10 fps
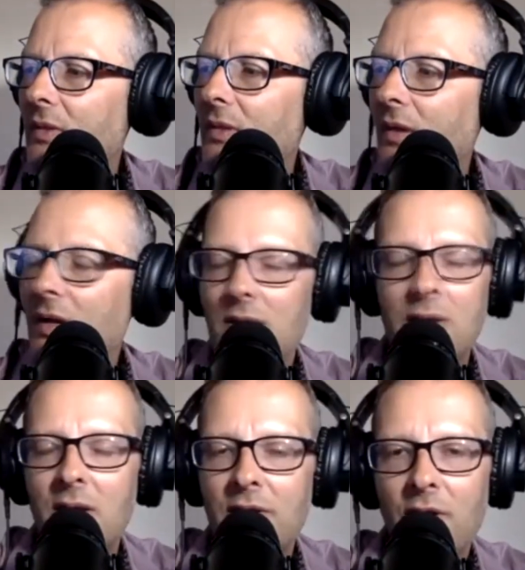that
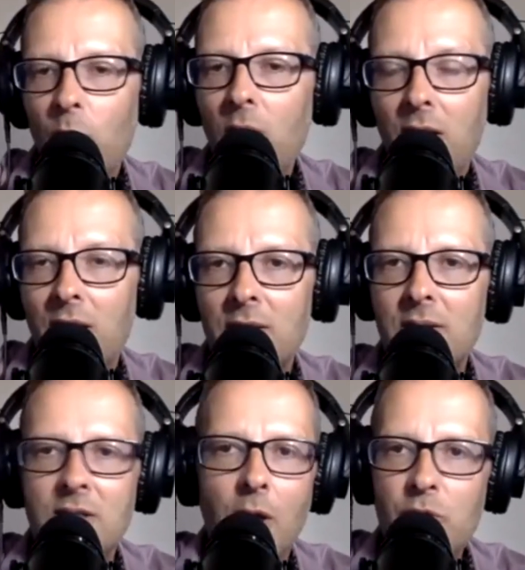that, that work.
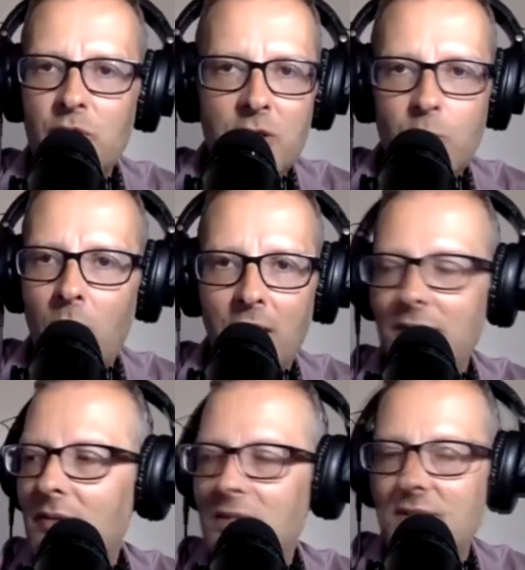Coaching is one
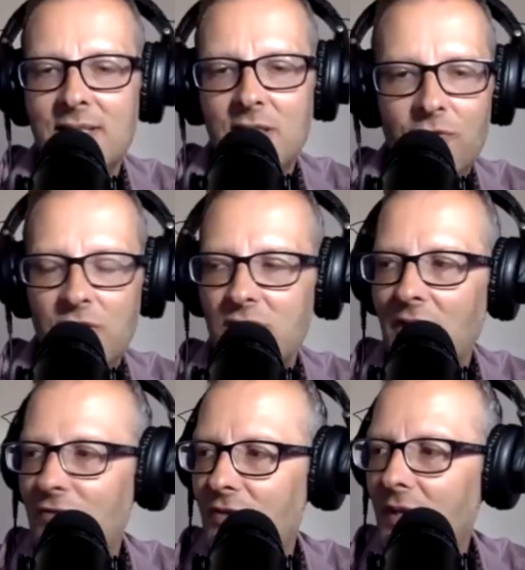because that's self
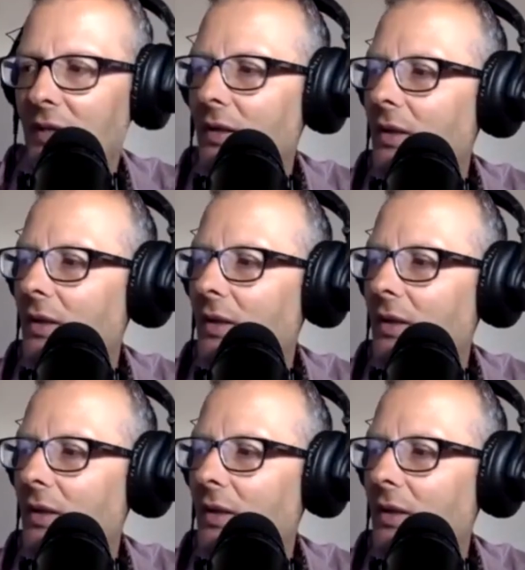discovery.